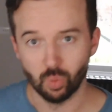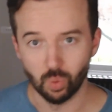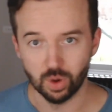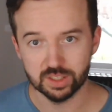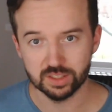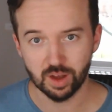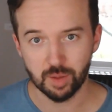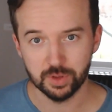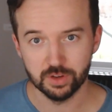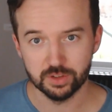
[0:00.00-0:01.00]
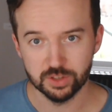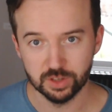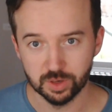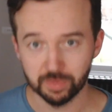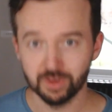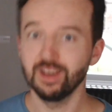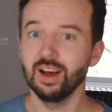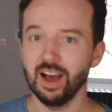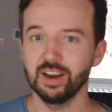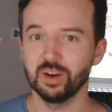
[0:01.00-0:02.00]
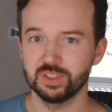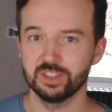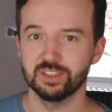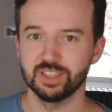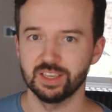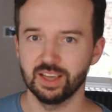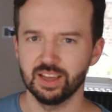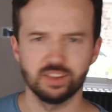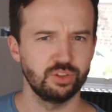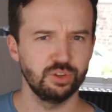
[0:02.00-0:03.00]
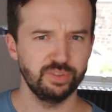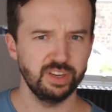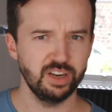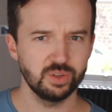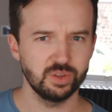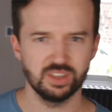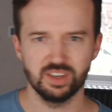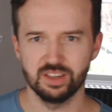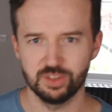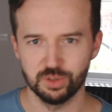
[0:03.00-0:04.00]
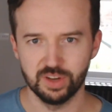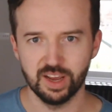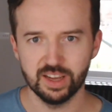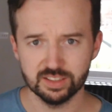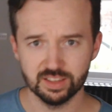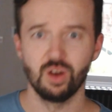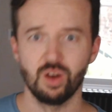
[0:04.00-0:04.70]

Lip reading: What's up, YouTube? I know what you're thinking. 2 videos in 2 days.